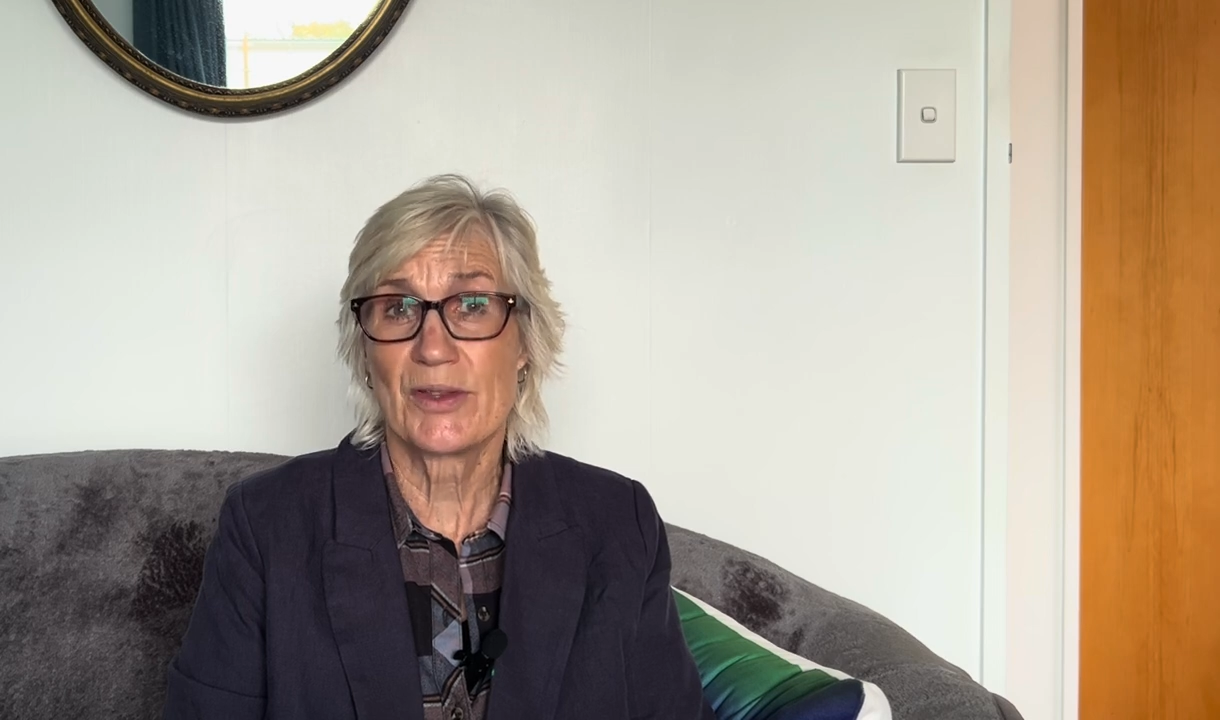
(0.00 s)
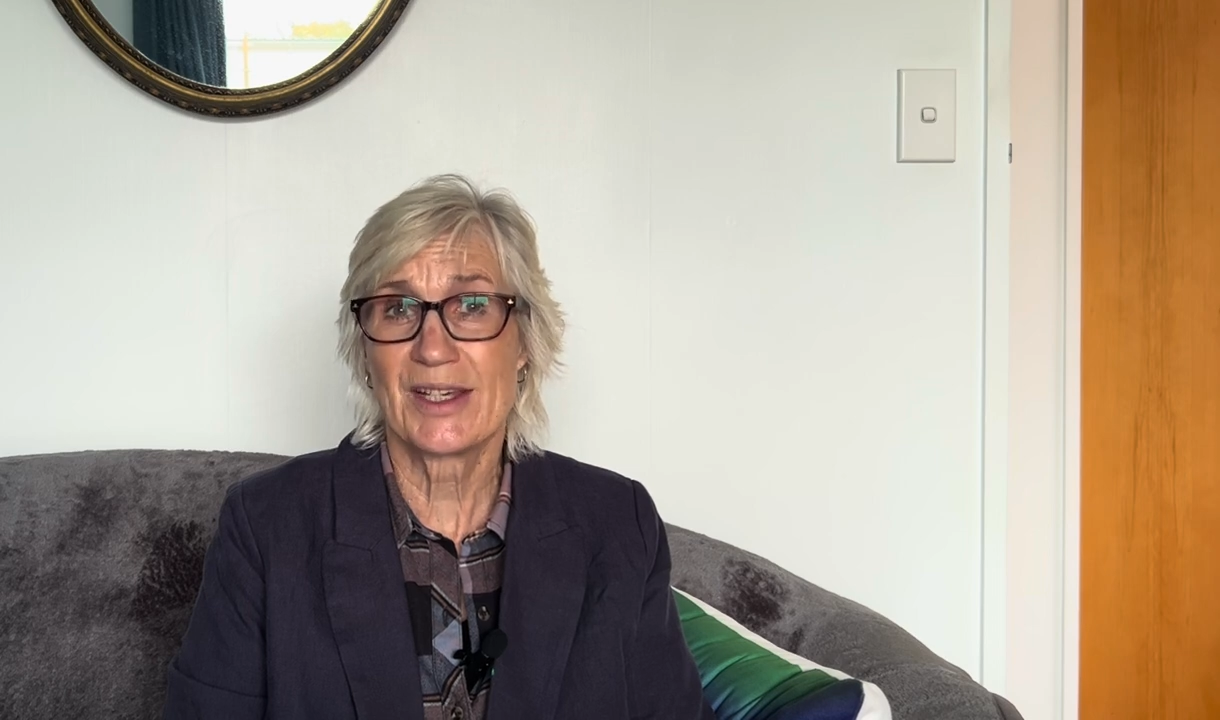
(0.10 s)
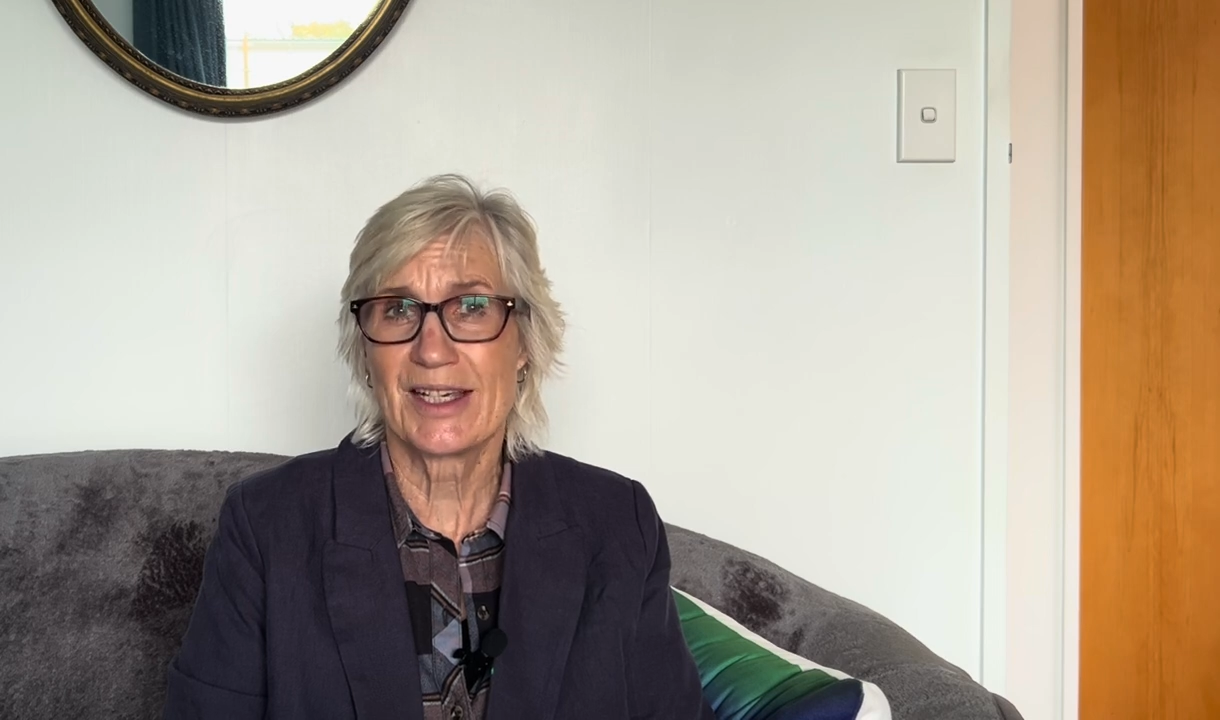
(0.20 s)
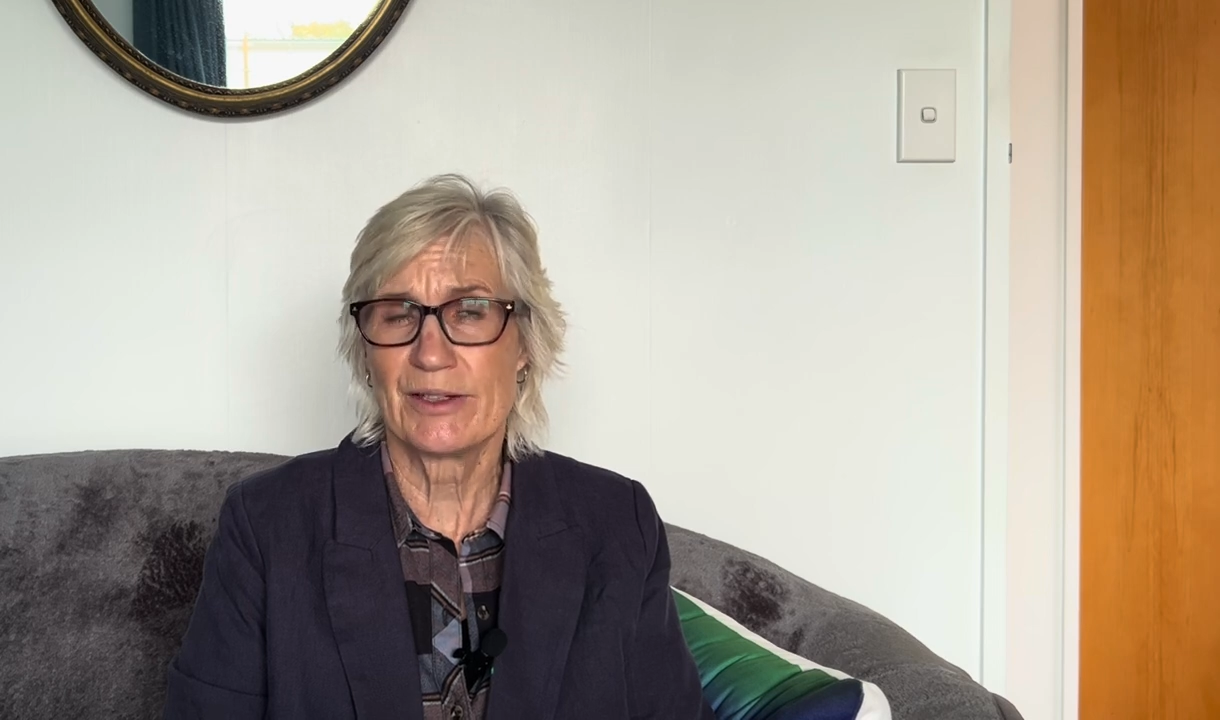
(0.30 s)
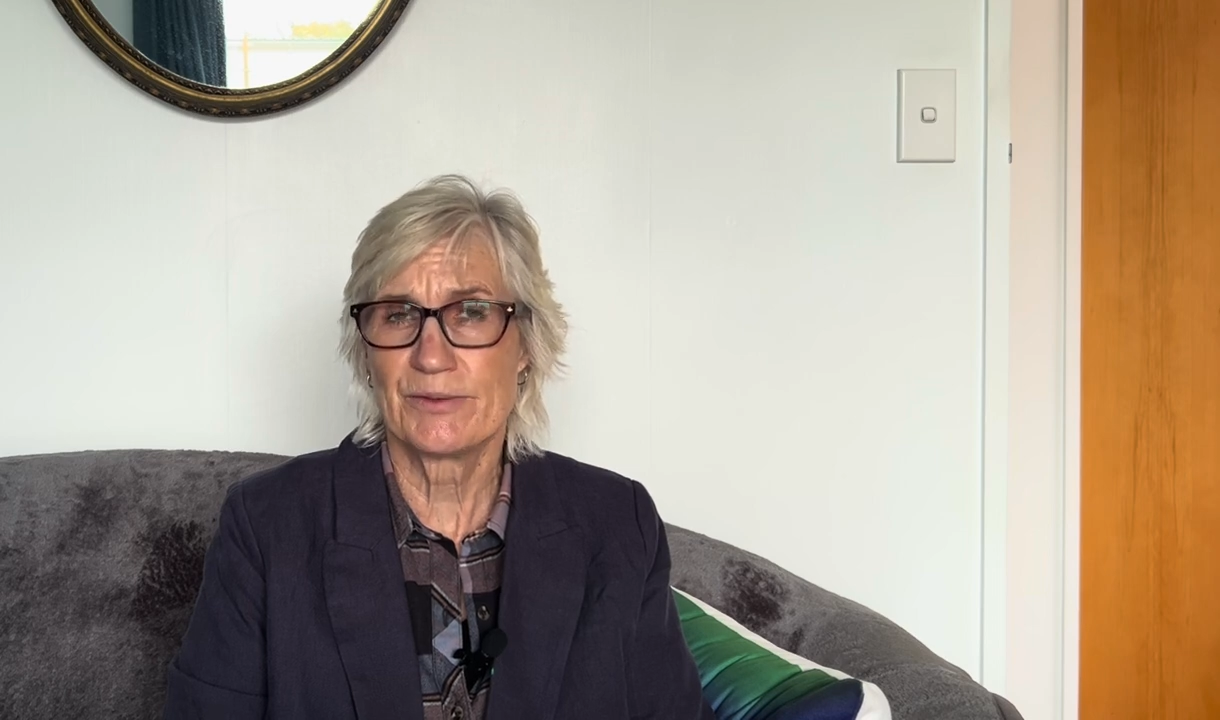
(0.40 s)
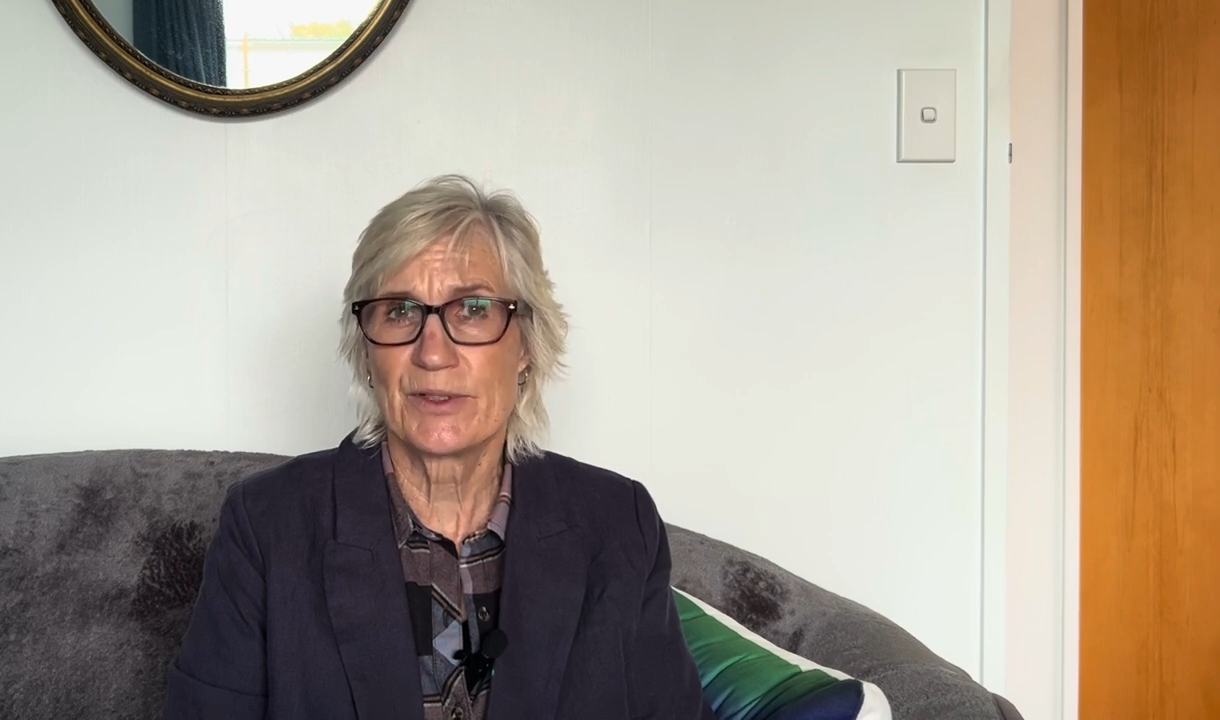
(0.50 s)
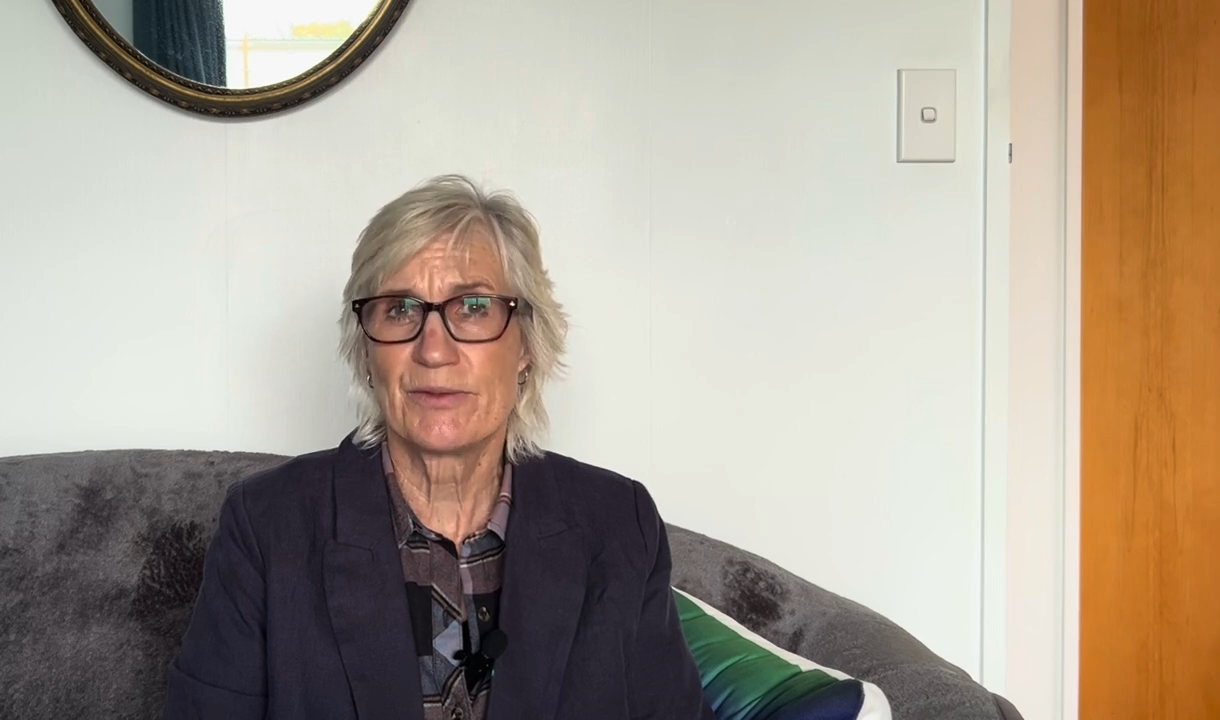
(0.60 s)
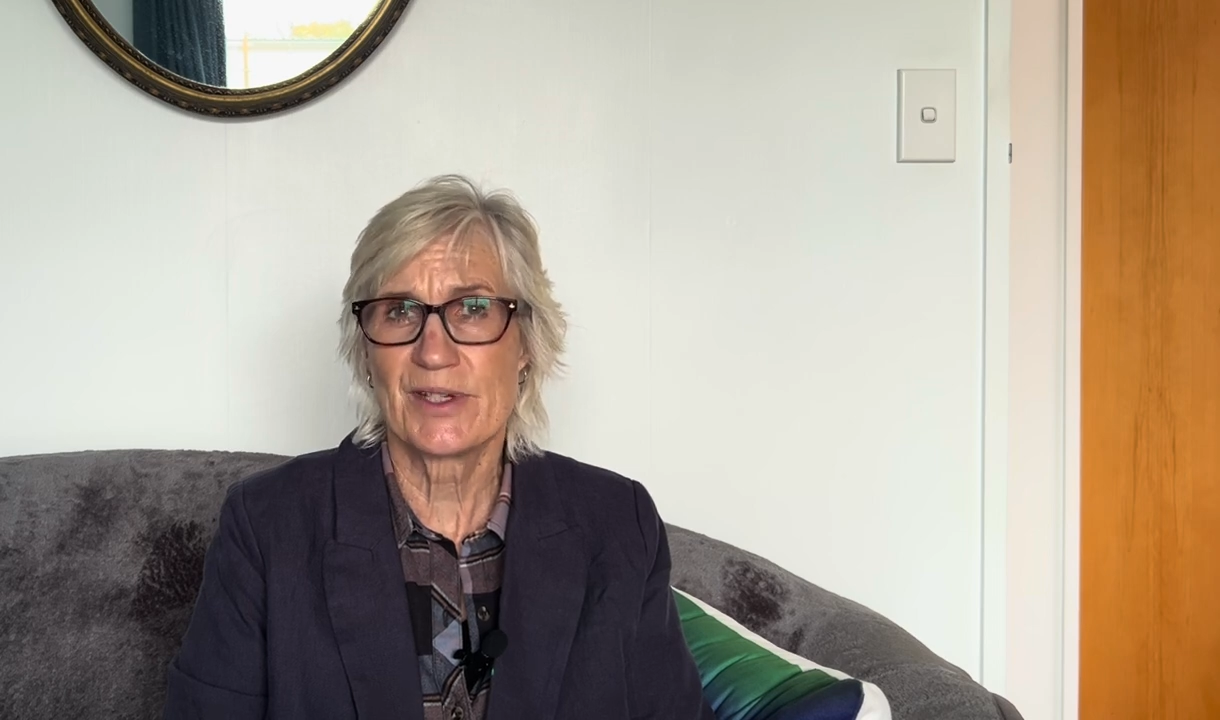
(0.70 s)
The Gift of